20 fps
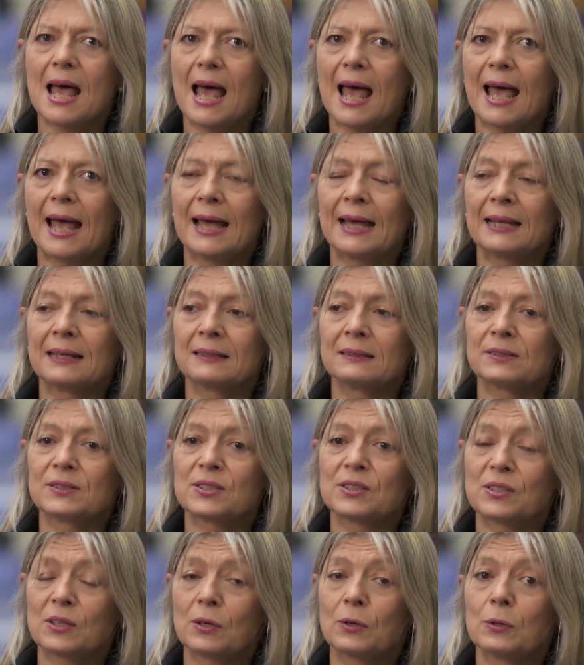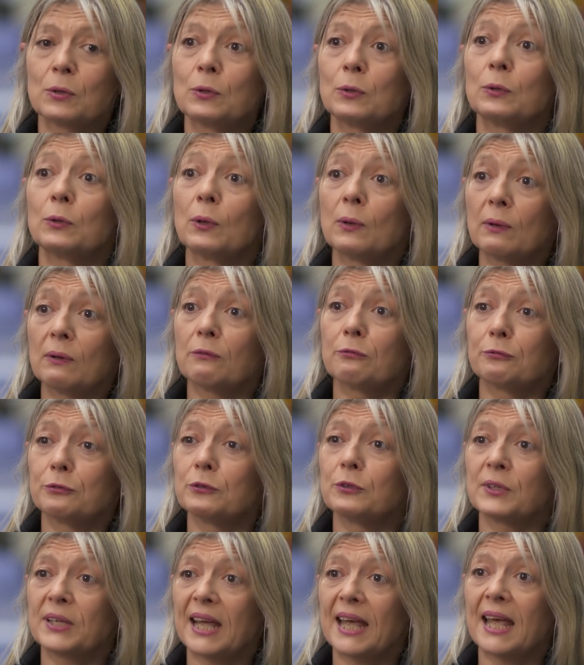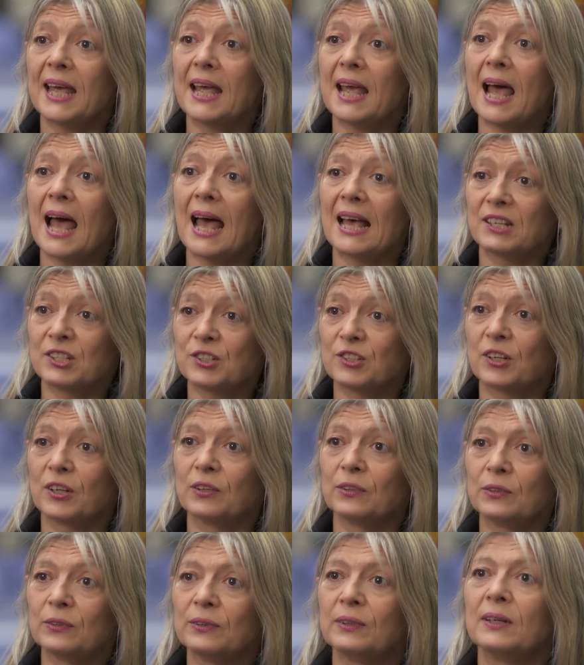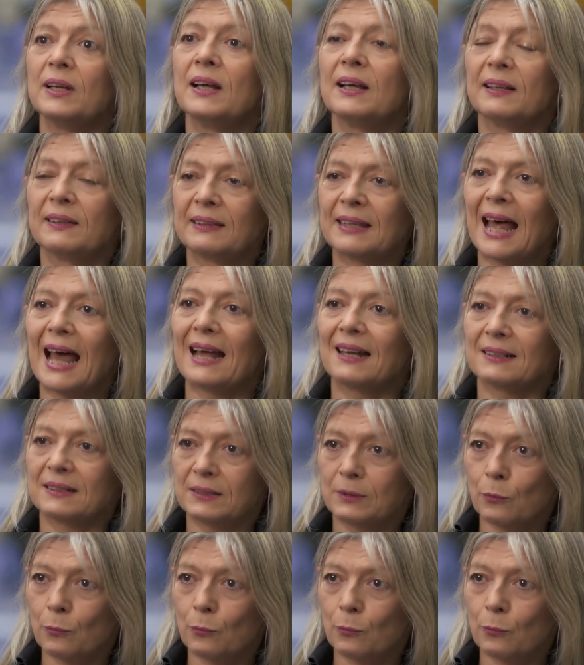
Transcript: And so Fourier has shown that